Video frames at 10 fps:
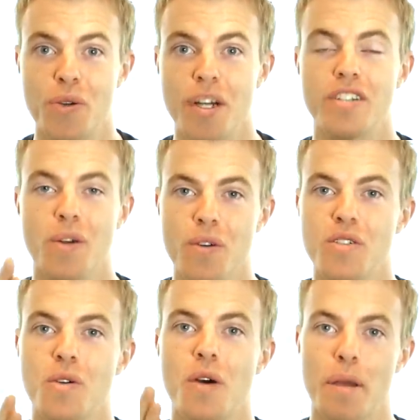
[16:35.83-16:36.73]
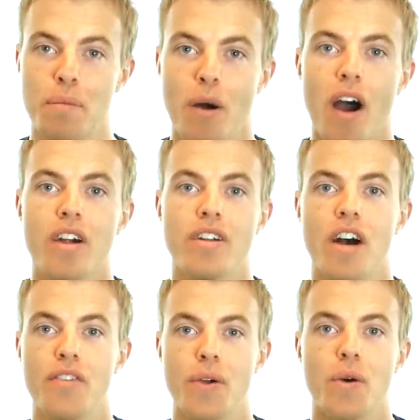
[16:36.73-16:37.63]
It's also a part
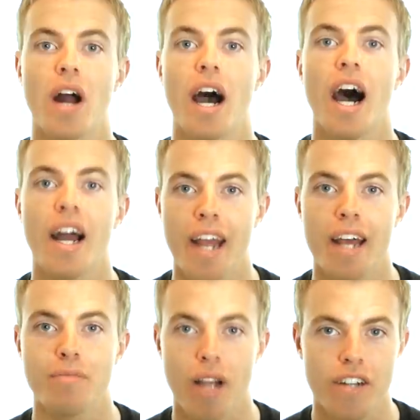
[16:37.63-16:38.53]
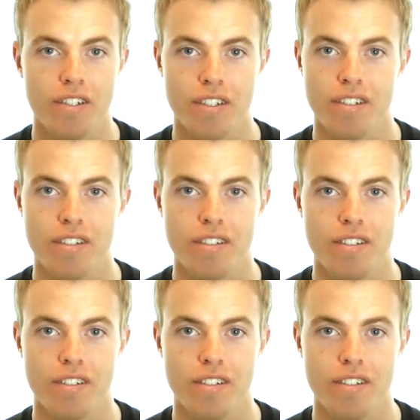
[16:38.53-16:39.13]
of your I am consciousness.